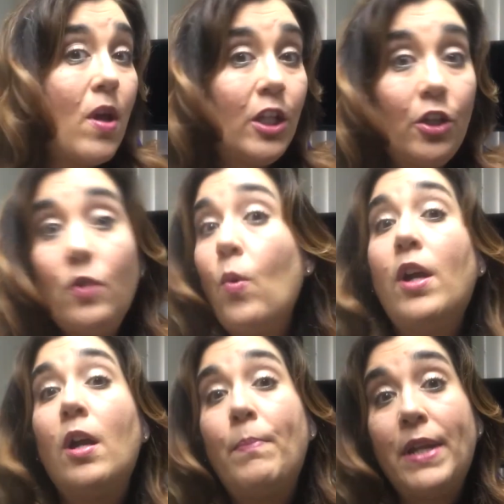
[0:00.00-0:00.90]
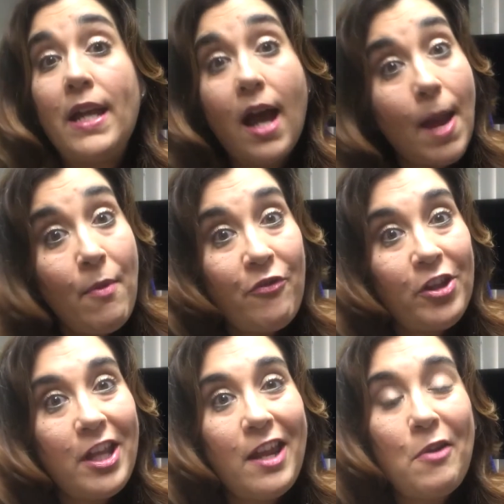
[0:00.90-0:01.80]
want to learn what company I'm
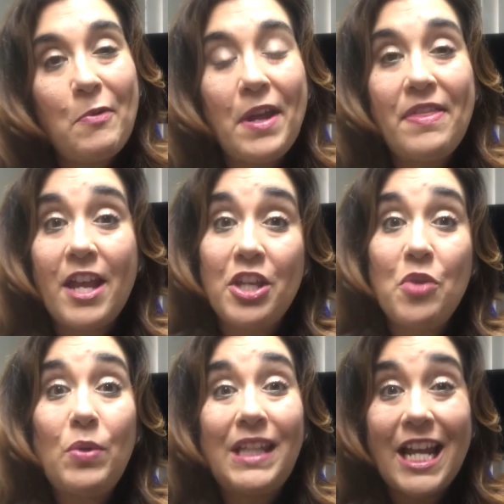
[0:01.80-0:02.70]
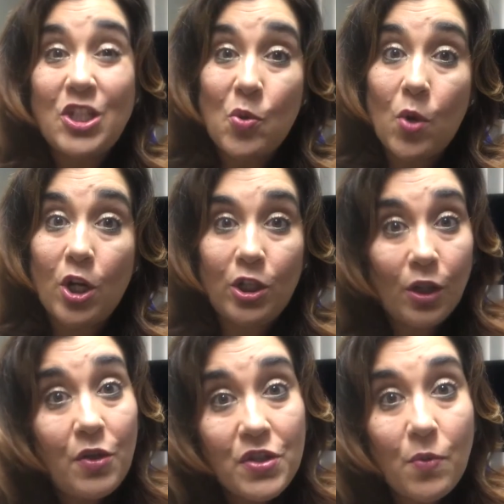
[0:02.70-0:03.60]
affiliated with and you would like to work
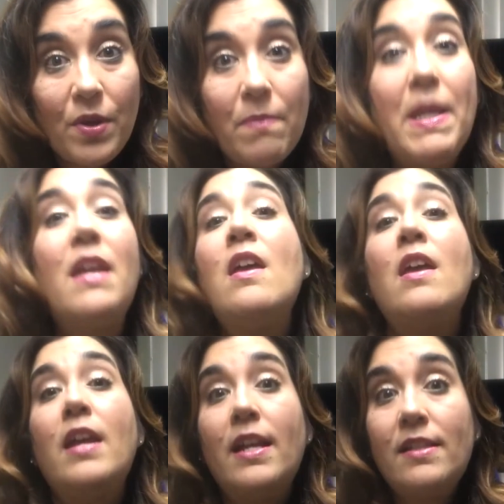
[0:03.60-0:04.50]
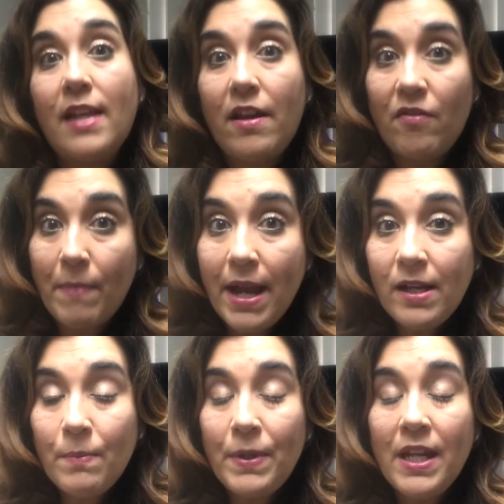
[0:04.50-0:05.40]
closer with me inside of my
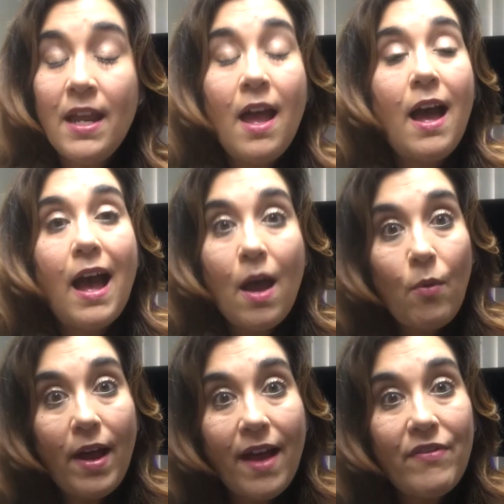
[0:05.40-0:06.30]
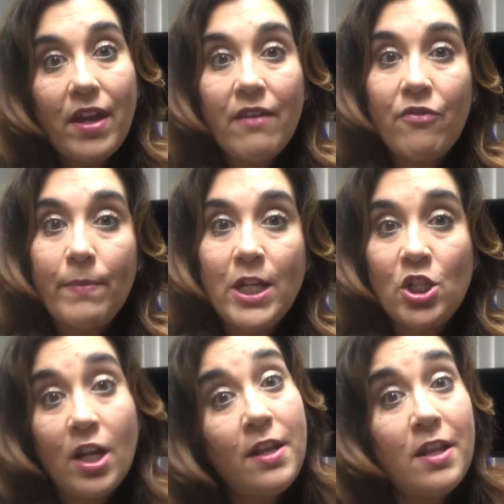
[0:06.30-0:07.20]
company, I will have that
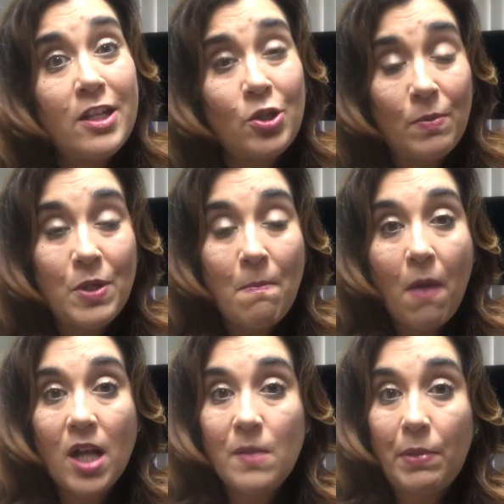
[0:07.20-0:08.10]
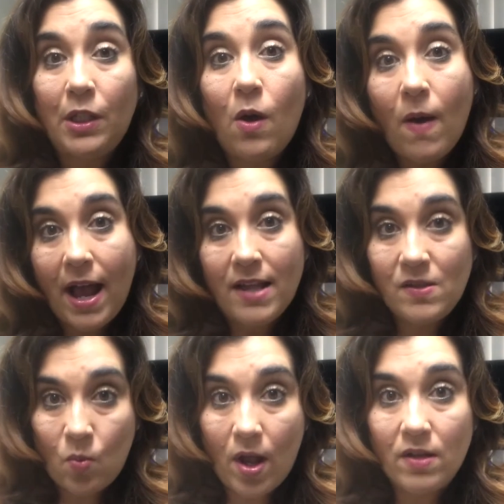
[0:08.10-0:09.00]
information in the description box below
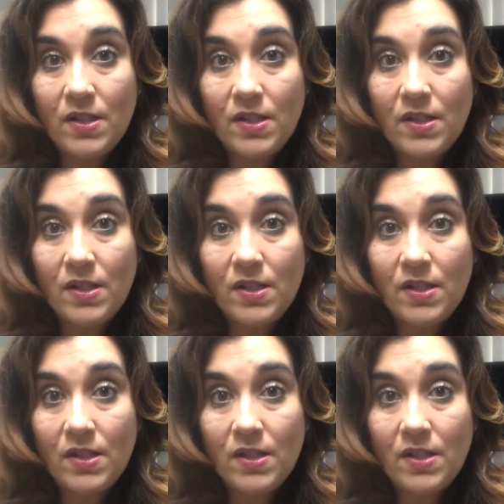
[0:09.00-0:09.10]
as well.